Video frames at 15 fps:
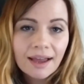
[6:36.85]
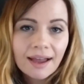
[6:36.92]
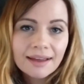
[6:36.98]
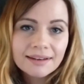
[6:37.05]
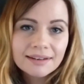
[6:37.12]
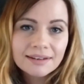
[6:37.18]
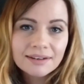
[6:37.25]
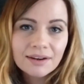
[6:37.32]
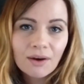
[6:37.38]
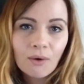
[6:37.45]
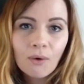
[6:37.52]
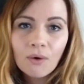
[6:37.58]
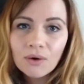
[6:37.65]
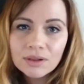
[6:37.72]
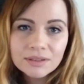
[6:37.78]
And
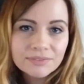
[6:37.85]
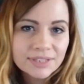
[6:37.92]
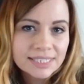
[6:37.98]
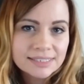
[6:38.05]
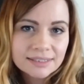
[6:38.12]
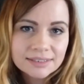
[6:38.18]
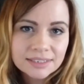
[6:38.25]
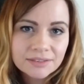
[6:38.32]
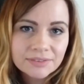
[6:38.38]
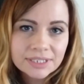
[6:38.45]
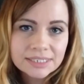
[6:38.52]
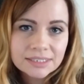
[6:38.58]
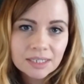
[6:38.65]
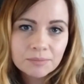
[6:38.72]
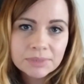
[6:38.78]
all of these
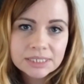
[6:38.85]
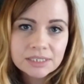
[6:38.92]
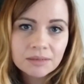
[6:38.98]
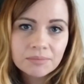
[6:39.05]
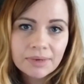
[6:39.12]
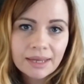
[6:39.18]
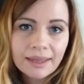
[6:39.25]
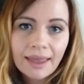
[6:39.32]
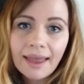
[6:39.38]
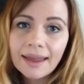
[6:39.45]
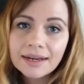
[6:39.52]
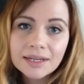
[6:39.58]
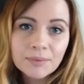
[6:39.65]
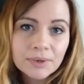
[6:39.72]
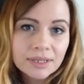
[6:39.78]
activities can be done by
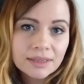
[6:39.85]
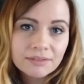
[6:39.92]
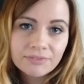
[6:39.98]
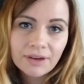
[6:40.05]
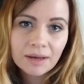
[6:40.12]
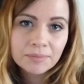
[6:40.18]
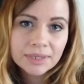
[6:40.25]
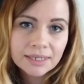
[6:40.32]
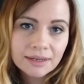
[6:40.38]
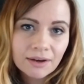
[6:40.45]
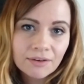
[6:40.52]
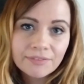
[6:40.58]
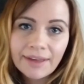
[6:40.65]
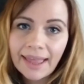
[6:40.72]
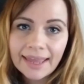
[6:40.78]
anyone in the family
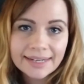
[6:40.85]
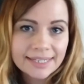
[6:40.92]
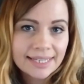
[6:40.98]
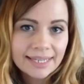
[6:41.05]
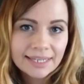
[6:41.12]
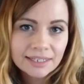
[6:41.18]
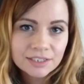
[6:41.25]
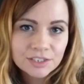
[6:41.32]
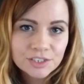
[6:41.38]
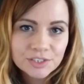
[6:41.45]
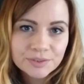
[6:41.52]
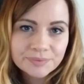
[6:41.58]
of any age.